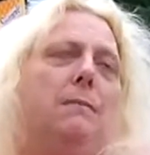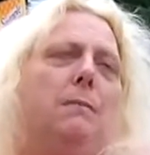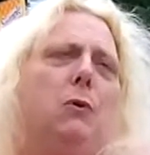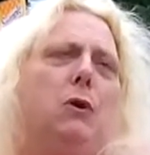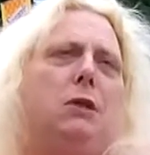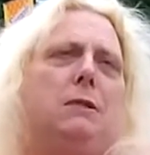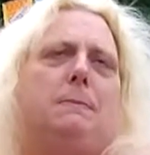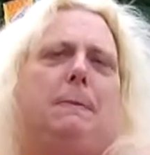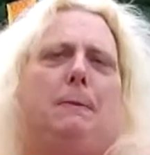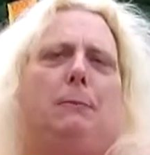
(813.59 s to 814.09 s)

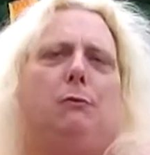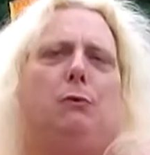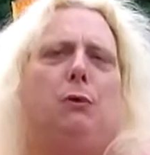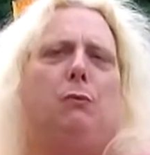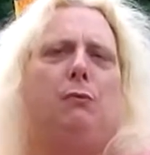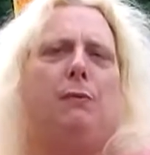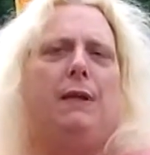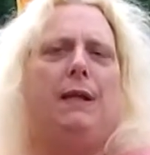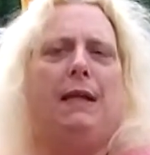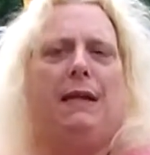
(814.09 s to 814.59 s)
Most people
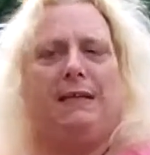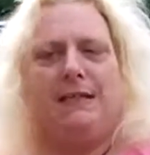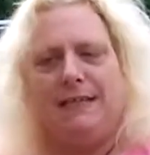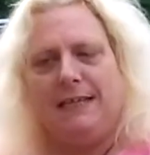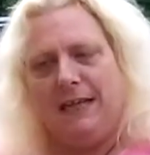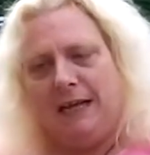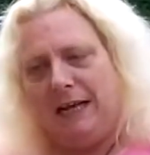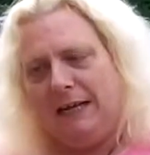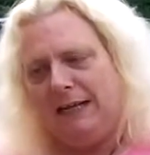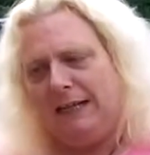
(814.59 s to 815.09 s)
don't
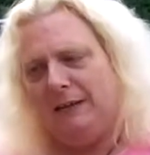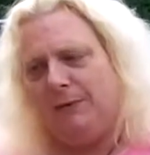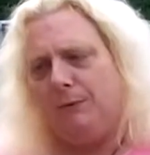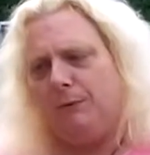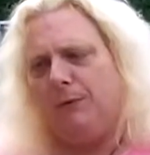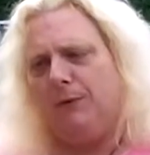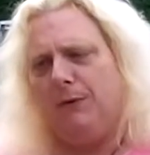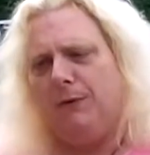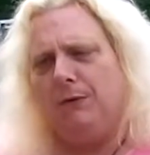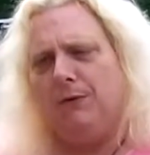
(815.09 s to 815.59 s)
realize that
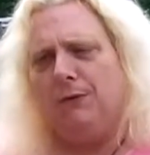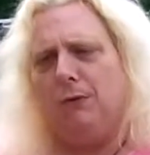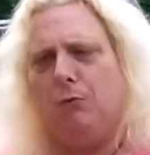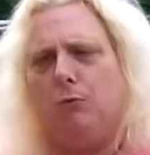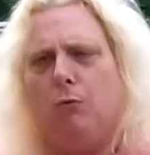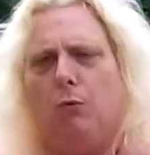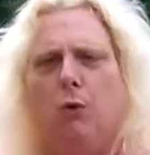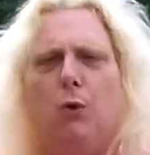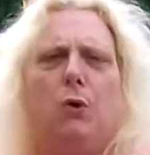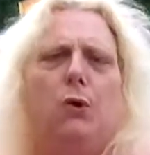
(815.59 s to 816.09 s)
there's a
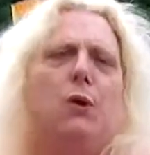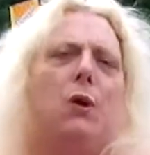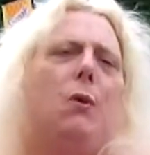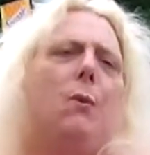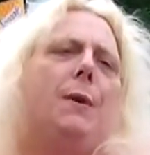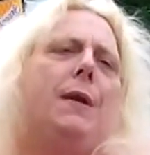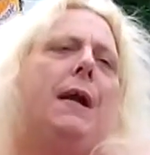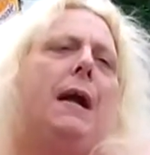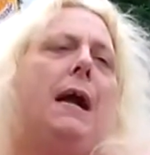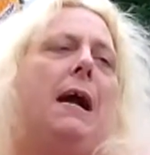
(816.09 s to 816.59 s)
war
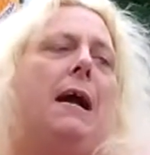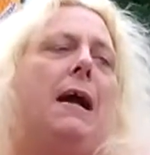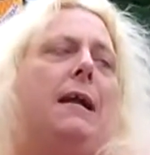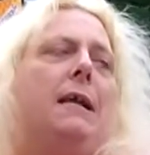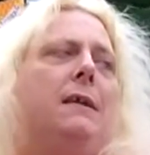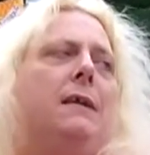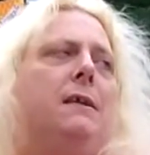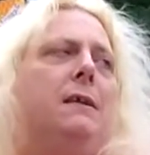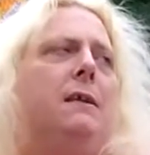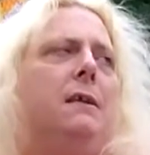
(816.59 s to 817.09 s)
going
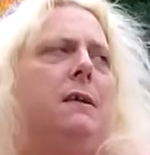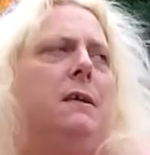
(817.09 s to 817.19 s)
on